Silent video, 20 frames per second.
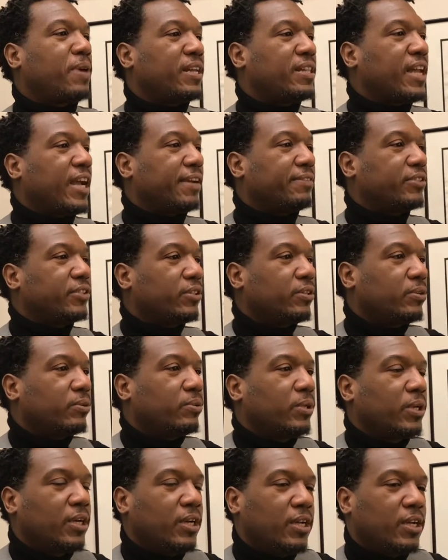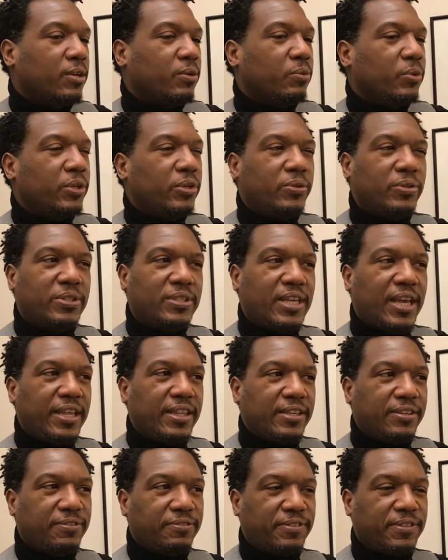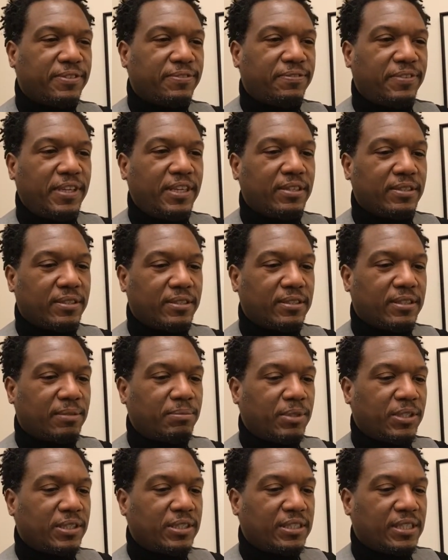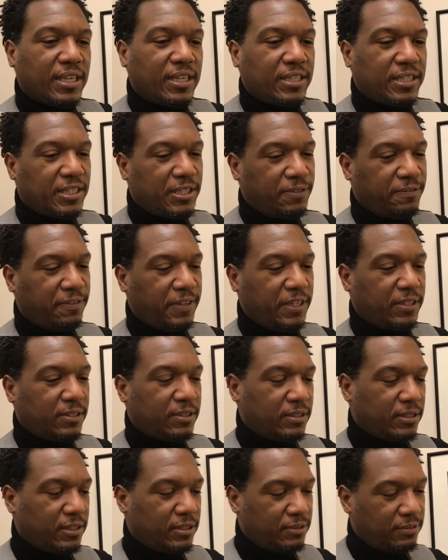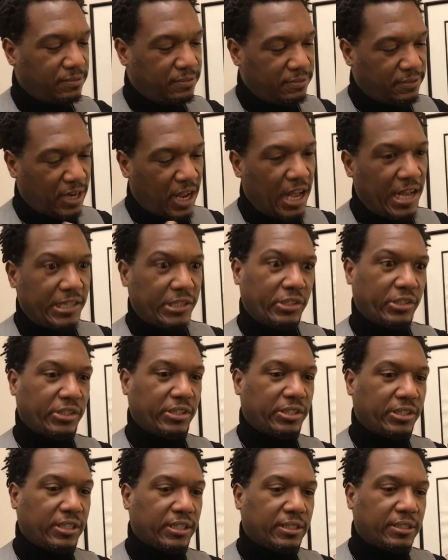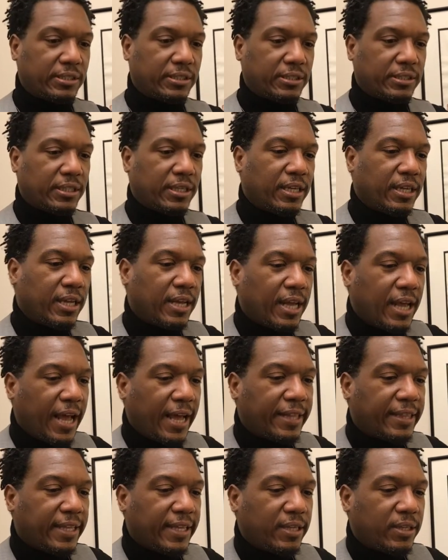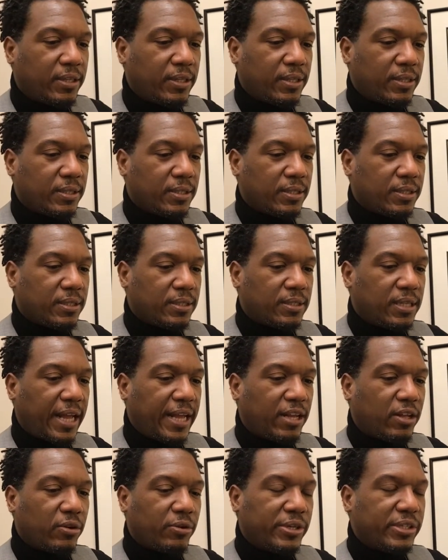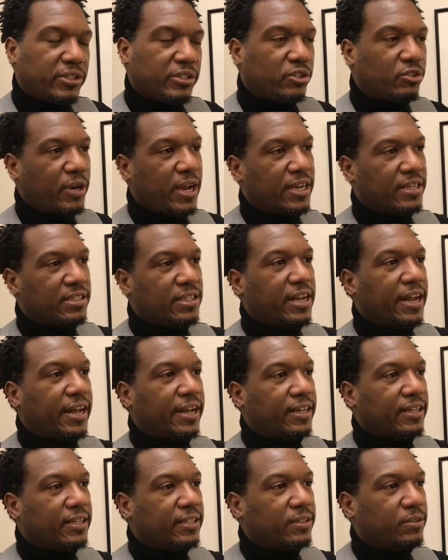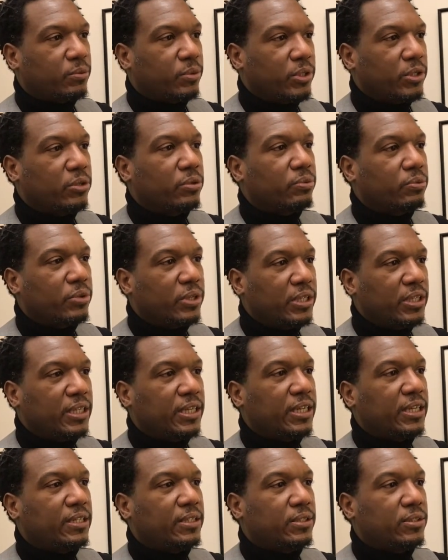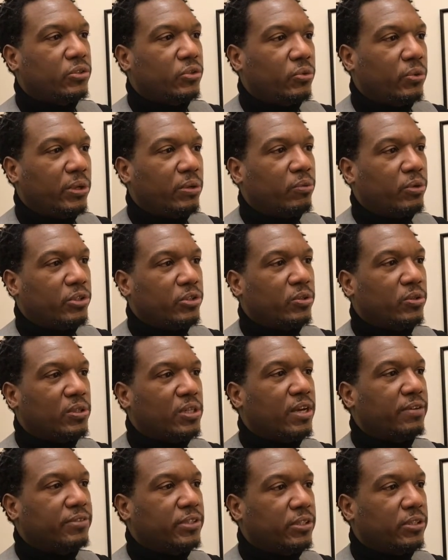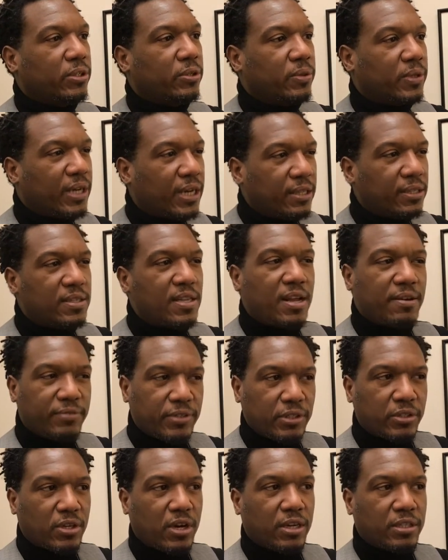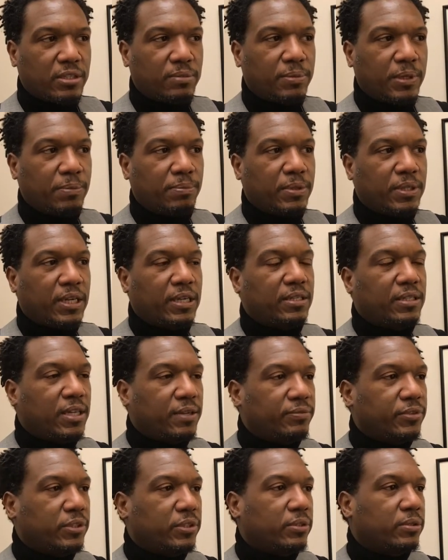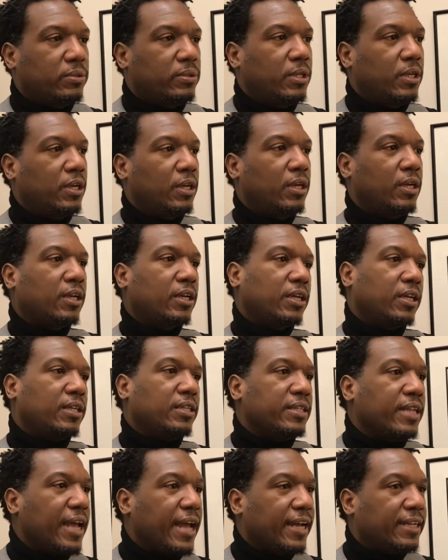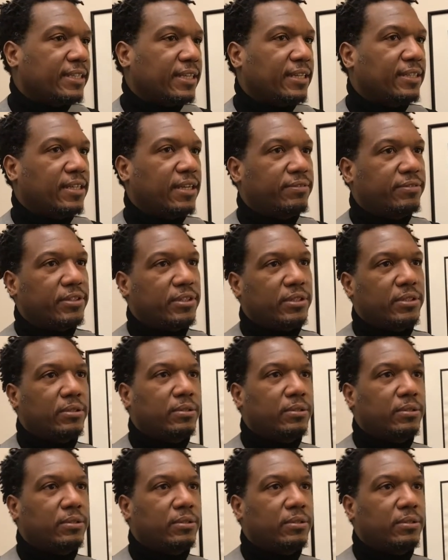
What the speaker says: my life. So when you say this field, I'm going to say this field of consciousness. I think like always attracts like. When you're really doing what you love to do, and I love to talk to people, I love to connect, I love